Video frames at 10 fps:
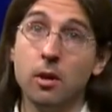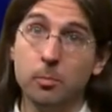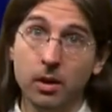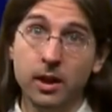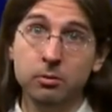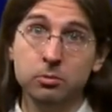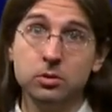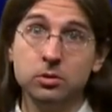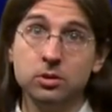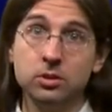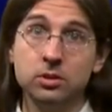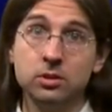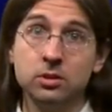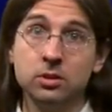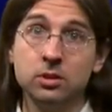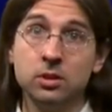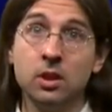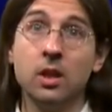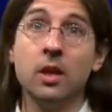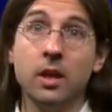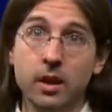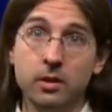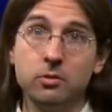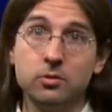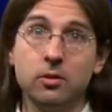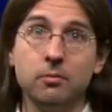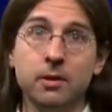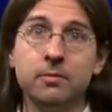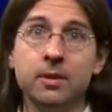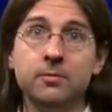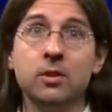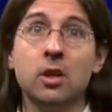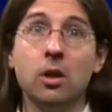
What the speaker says: apply the rules, and use the derivatives